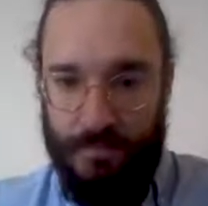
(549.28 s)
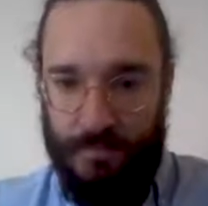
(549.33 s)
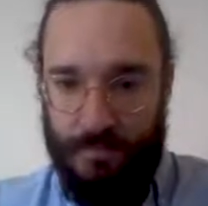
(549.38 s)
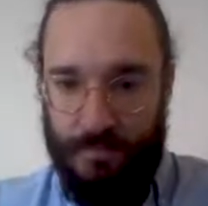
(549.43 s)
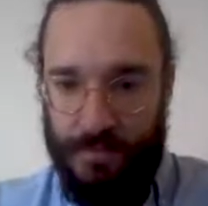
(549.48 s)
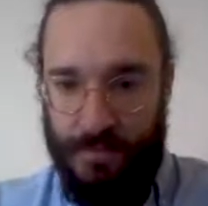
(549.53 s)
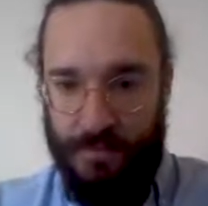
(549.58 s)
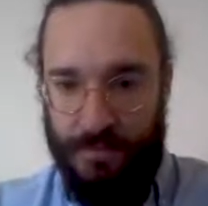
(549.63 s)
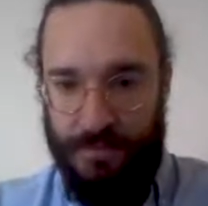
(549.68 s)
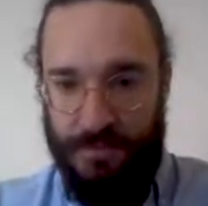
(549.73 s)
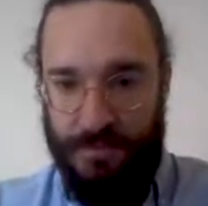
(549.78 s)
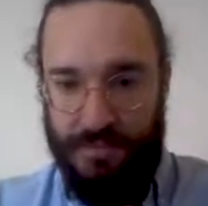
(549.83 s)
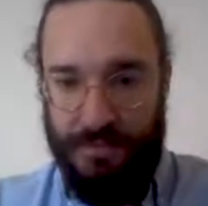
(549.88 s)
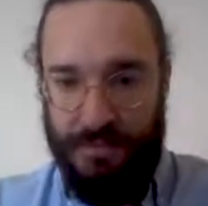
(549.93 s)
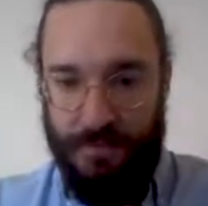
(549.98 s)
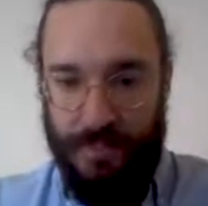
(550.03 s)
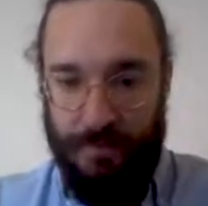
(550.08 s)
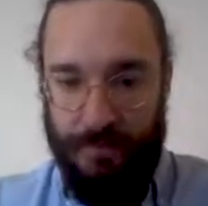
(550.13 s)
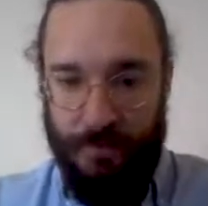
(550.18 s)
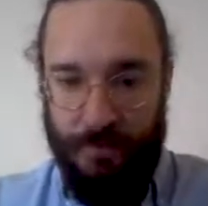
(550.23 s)
So this is the
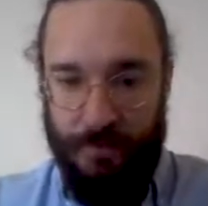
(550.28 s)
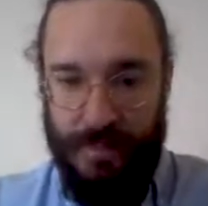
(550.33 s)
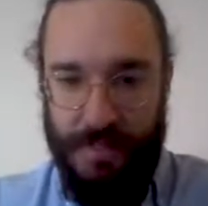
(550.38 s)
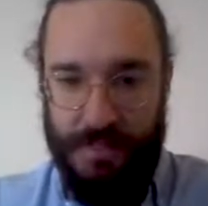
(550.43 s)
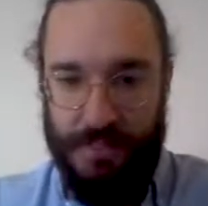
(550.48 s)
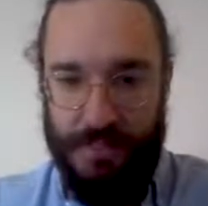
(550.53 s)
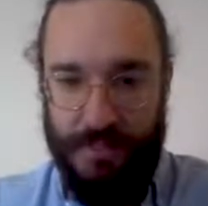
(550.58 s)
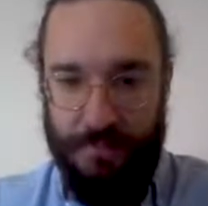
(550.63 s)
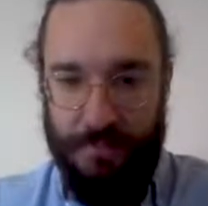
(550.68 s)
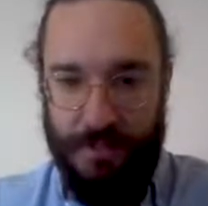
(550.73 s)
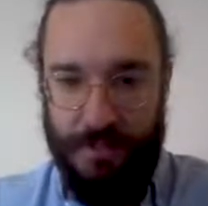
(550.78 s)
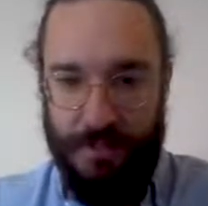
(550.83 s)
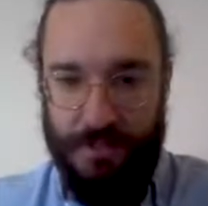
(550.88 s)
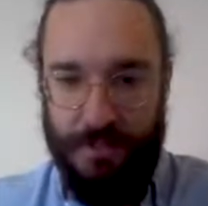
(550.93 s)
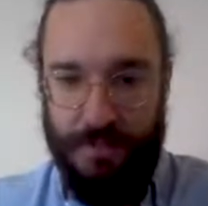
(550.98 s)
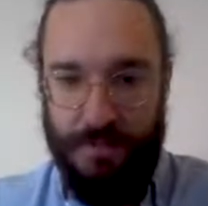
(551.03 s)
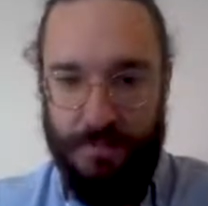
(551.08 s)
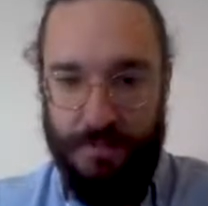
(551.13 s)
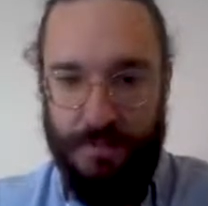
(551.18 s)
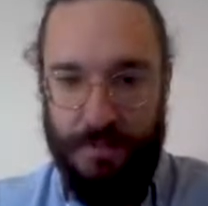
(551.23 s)
claimable balance
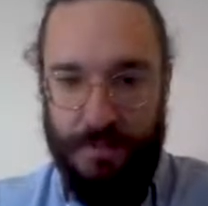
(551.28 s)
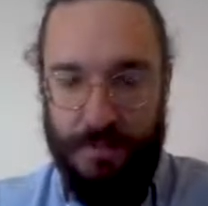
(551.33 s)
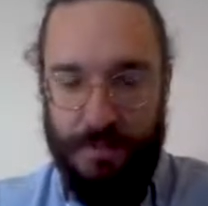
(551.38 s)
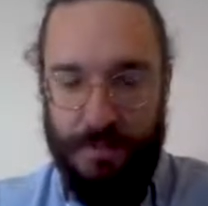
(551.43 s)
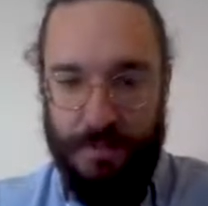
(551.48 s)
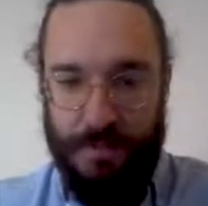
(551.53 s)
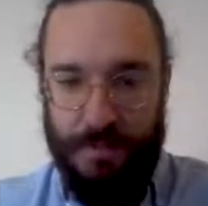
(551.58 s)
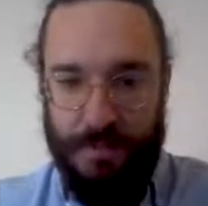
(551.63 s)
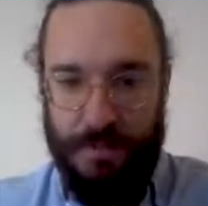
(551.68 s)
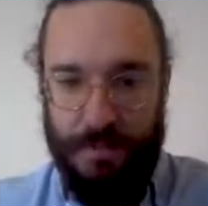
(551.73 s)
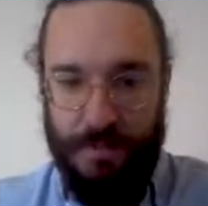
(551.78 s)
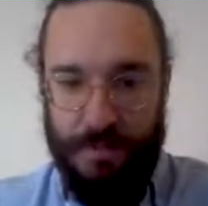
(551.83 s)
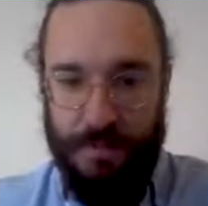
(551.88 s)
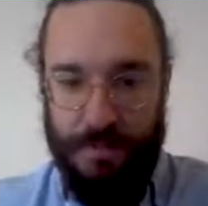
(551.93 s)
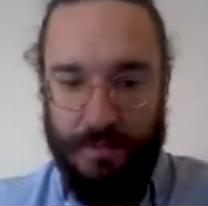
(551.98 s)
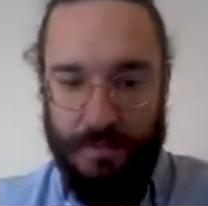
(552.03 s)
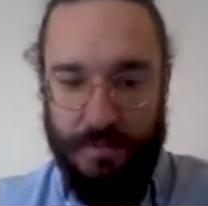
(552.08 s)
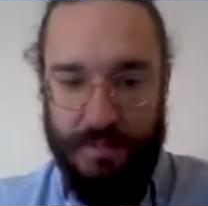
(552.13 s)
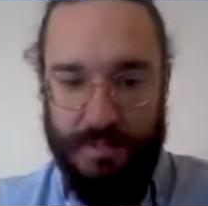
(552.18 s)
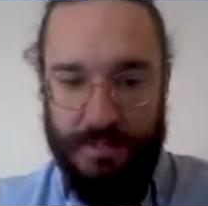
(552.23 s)
operation.
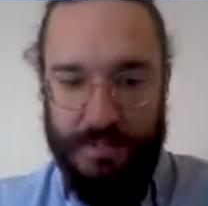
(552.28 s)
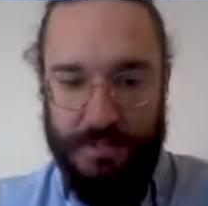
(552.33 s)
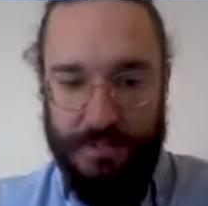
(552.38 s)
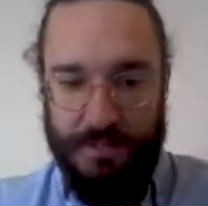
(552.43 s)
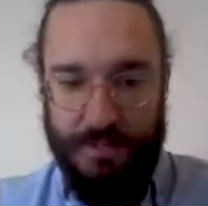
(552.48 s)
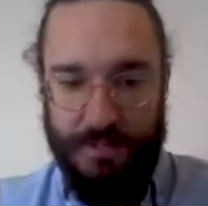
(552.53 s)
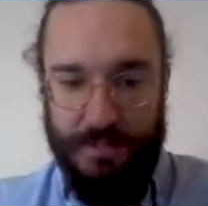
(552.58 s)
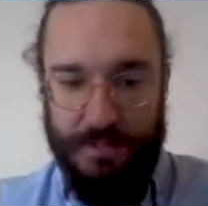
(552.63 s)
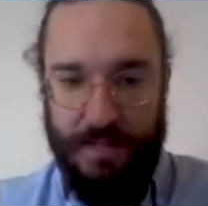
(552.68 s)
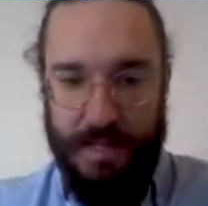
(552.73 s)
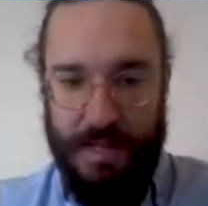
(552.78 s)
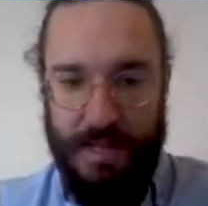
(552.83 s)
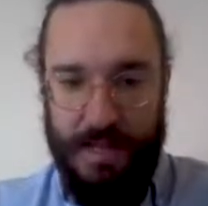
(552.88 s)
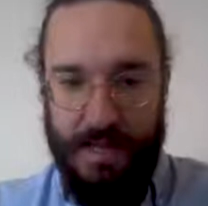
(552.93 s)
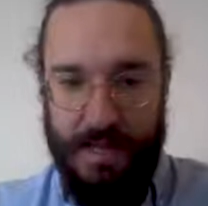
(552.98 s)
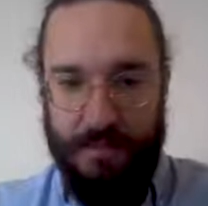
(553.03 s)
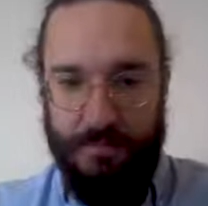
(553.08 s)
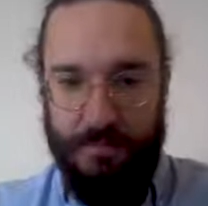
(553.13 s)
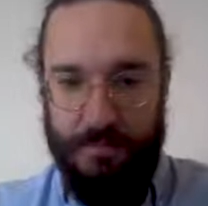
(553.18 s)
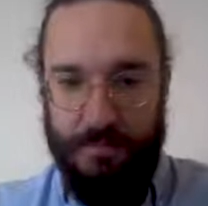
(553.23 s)
Let's look
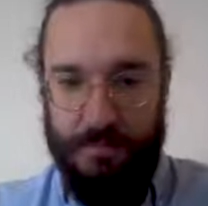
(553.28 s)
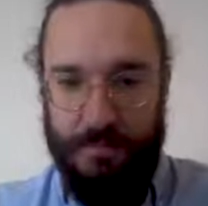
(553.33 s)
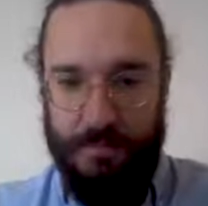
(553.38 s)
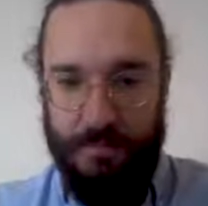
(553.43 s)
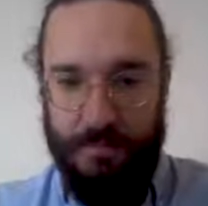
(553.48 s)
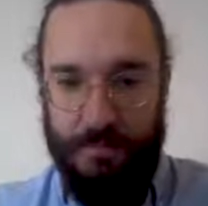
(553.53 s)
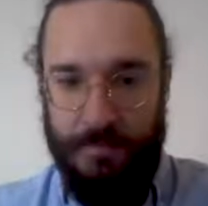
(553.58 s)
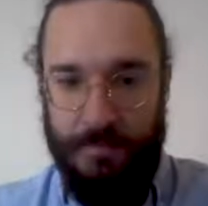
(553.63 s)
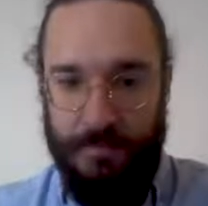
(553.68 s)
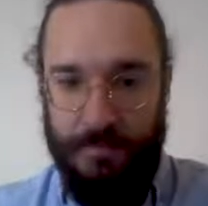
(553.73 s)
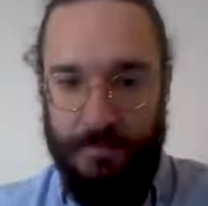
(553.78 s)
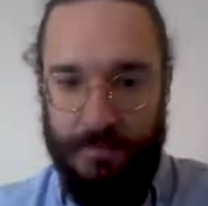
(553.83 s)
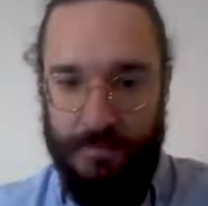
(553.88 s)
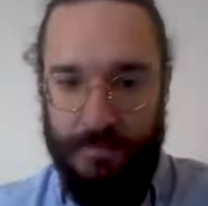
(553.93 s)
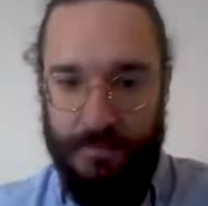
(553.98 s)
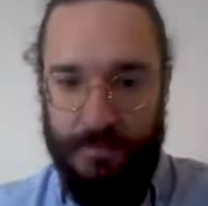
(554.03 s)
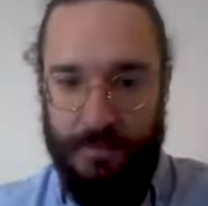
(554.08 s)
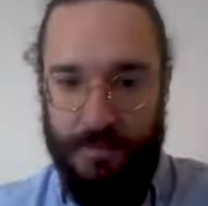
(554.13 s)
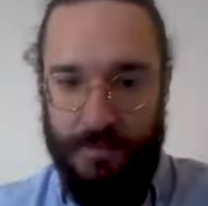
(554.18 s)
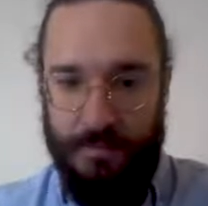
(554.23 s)
at
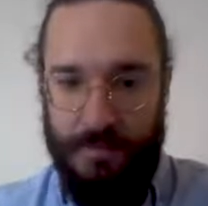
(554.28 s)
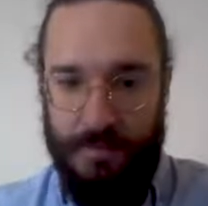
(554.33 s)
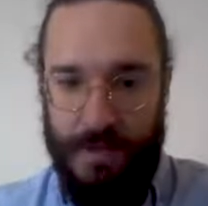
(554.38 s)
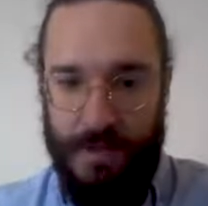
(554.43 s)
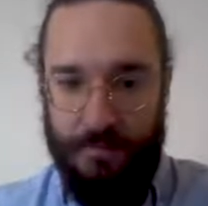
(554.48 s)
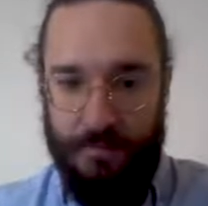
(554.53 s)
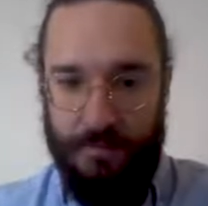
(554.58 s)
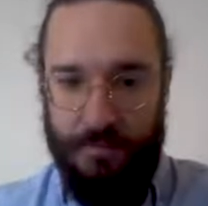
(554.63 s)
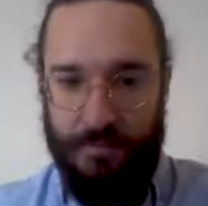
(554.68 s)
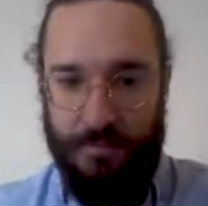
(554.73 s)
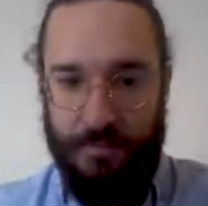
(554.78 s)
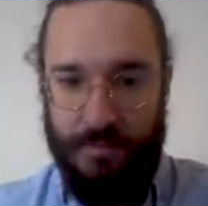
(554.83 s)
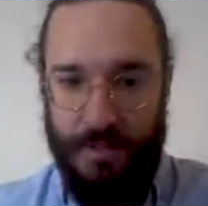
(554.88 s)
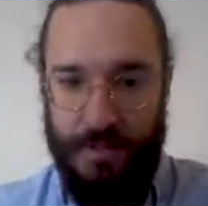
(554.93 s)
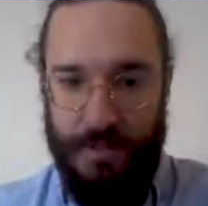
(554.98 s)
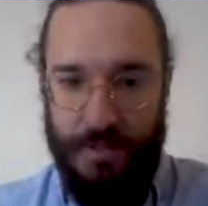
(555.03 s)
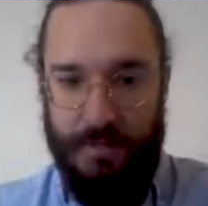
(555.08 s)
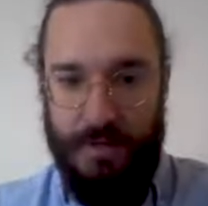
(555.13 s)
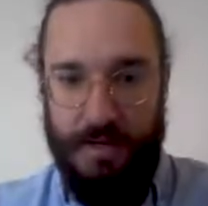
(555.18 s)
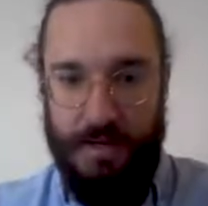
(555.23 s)
the amount.
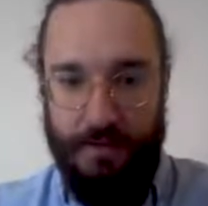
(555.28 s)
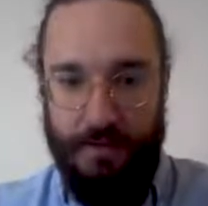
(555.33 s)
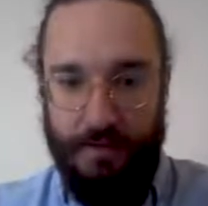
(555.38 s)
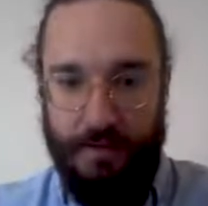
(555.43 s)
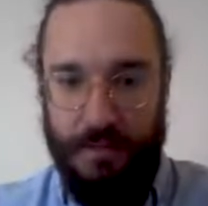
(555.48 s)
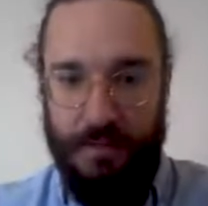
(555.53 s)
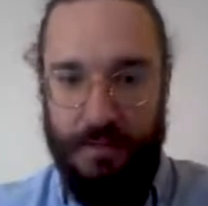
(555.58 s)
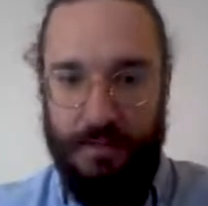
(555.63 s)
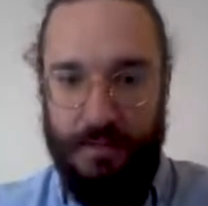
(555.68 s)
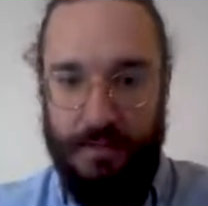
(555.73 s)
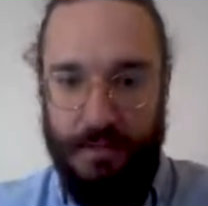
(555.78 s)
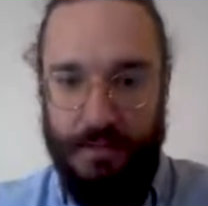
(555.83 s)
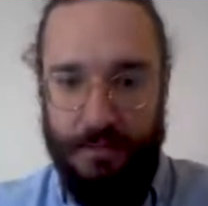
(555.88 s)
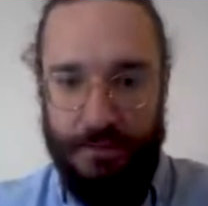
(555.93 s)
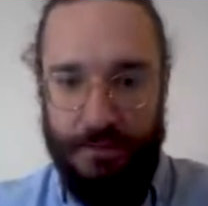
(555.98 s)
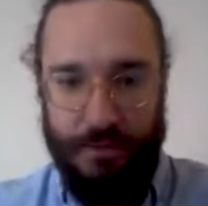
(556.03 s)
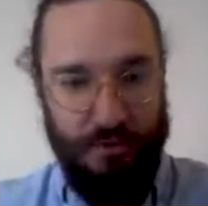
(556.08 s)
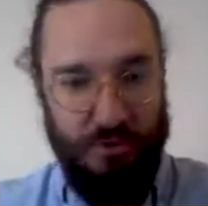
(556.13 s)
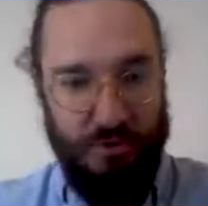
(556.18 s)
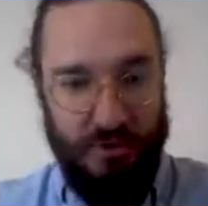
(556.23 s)
Oh, wow, okay.
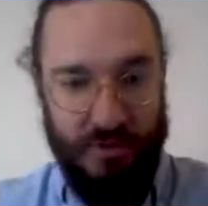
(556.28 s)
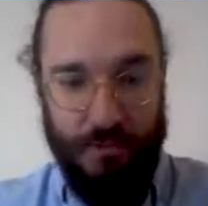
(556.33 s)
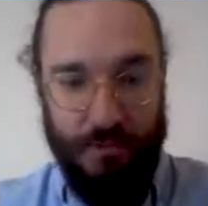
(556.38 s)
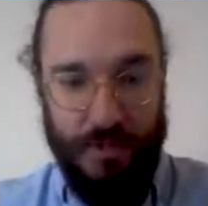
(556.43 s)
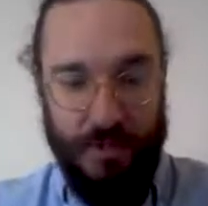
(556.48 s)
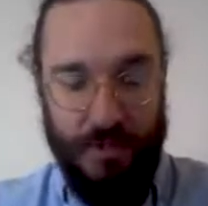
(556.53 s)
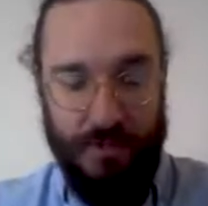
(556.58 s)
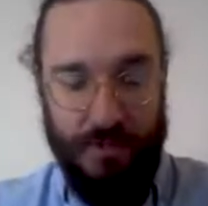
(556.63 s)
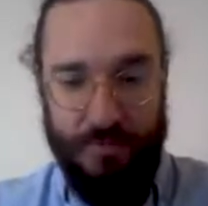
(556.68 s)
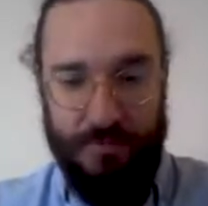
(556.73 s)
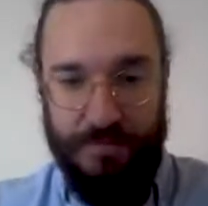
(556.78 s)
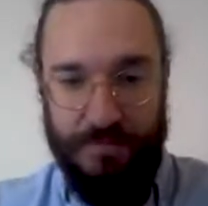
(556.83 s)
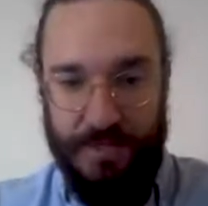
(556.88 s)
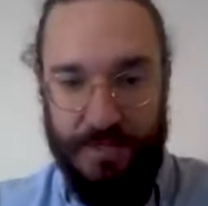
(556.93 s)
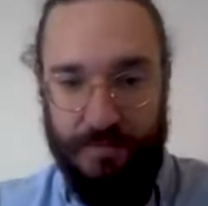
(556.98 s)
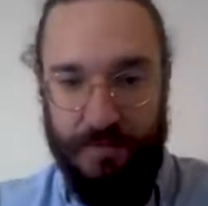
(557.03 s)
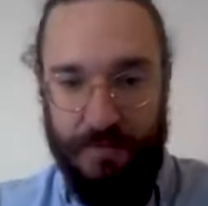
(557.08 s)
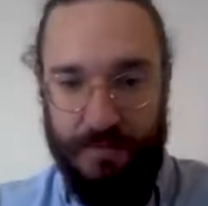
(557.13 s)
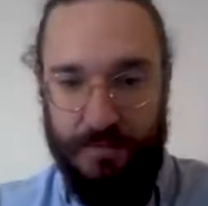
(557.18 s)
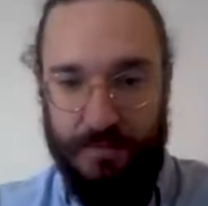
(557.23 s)
201 of
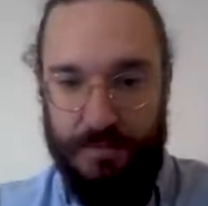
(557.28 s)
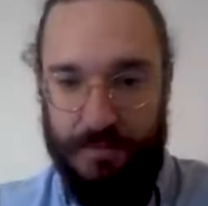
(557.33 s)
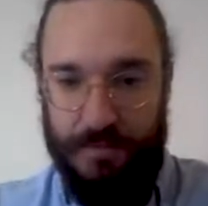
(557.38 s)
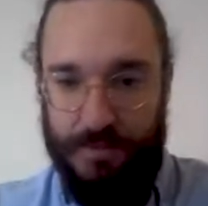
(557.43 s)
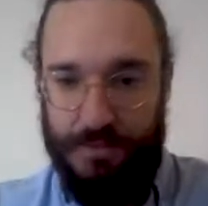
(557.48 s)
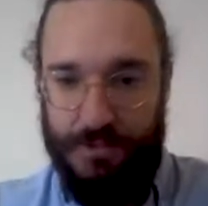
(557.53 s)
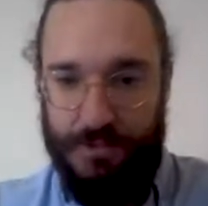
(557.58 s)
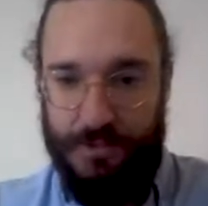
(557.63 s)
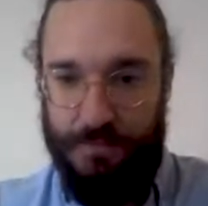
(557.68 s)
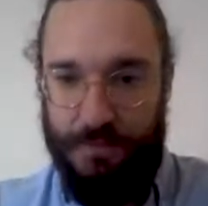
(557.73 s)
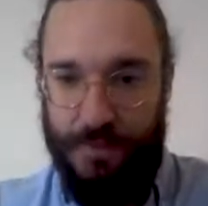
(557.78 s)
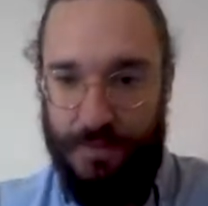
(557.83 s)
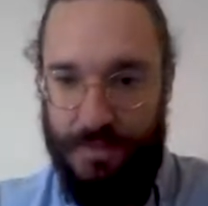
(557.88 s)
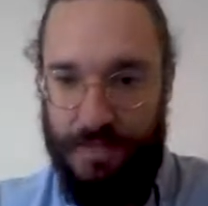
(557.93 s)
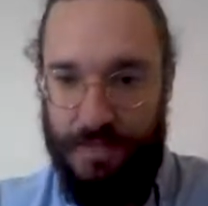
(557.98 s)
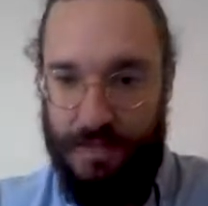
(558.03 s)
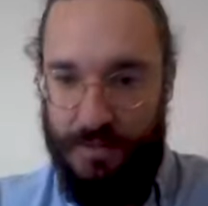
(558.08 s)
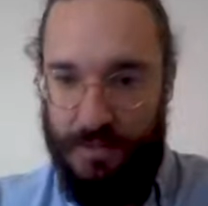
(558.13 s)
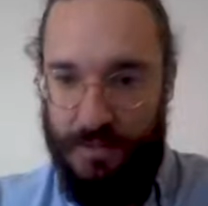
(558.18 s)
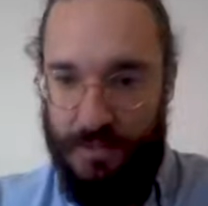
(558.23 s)
something. Let's just print it
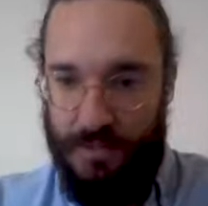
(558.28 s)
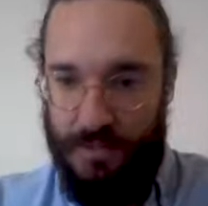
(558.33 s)
out.